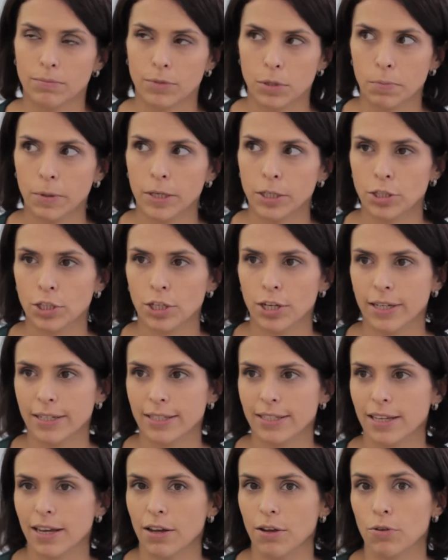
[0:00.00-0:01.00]
speech
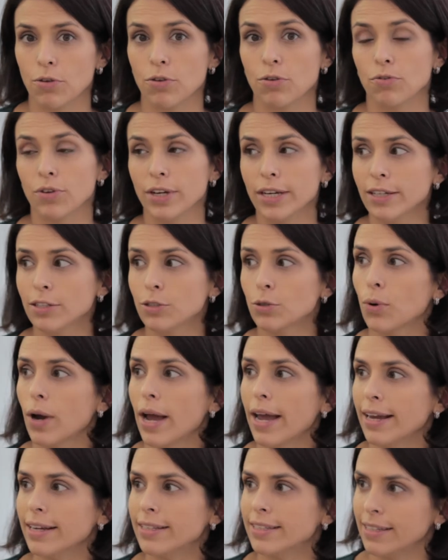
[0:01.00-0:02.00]
is uh, three to
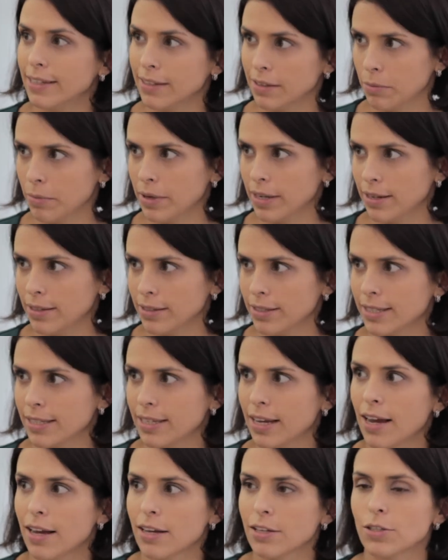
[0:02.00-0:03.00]
18
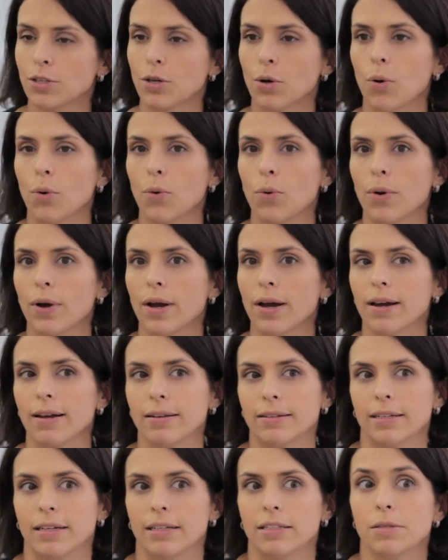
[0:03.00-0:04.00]
minutes. So uh,
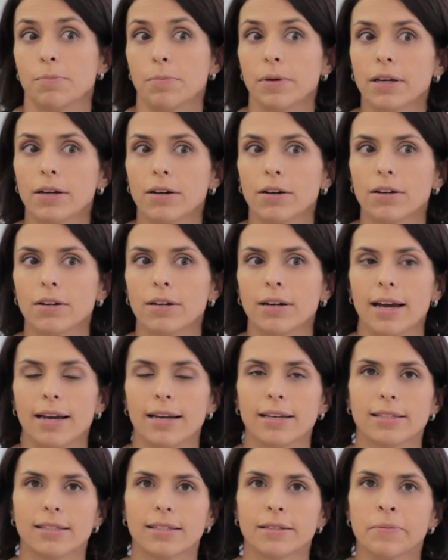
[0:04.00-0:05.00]
TED speaker
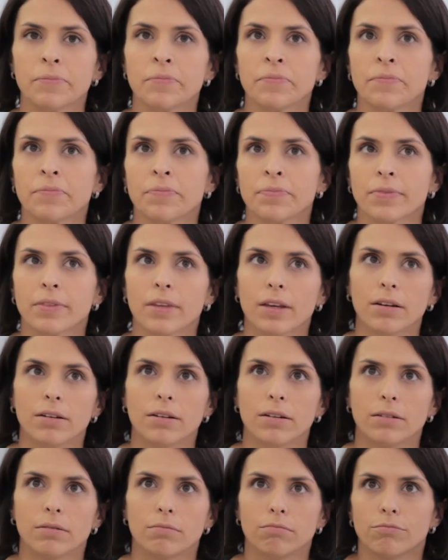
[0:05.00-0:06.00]
has
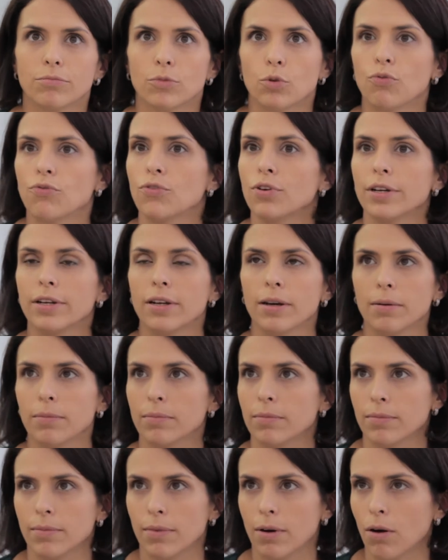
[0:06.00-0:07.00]
uh,
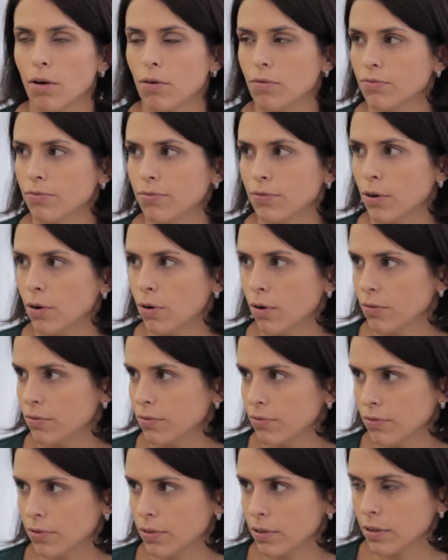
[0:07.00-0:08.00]
freedom of, of
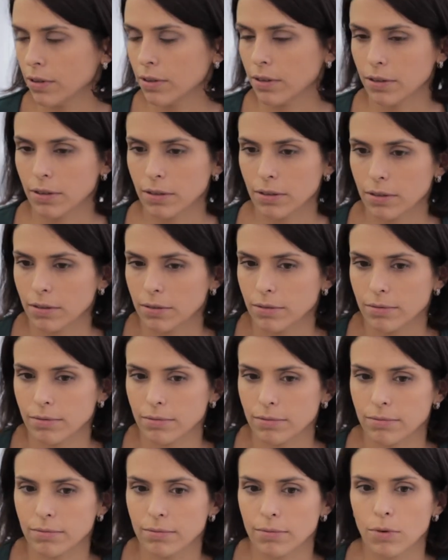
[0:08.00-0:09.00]
uh,
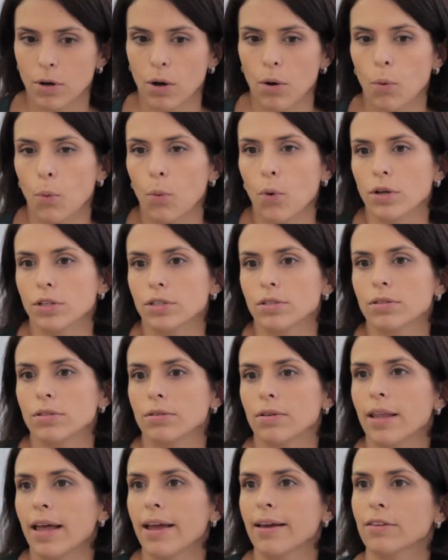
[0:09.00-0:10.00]
what
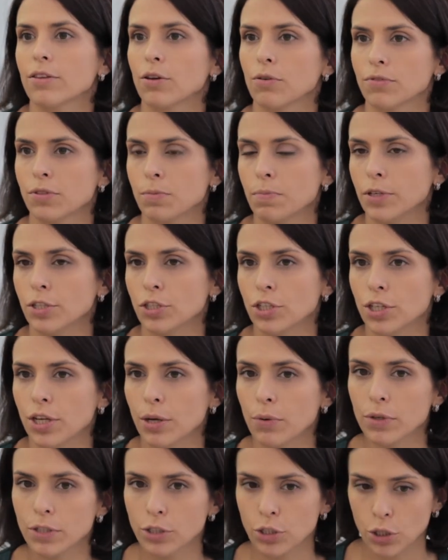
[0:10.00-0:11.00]
length of speech
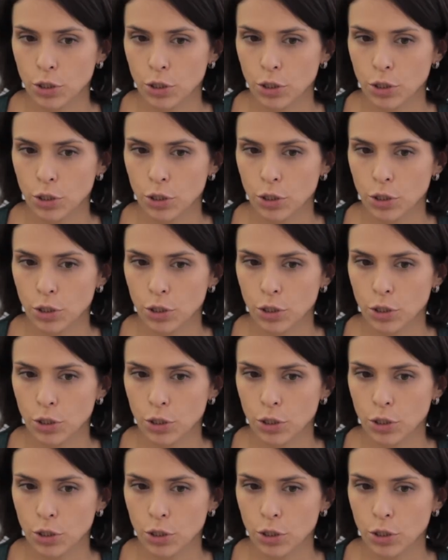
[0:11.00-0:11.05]
he will